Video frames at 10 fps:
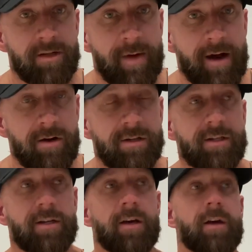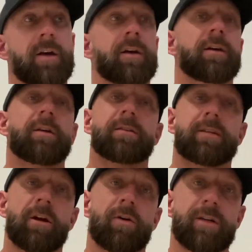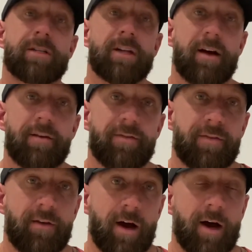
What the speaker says: about steroid stuff,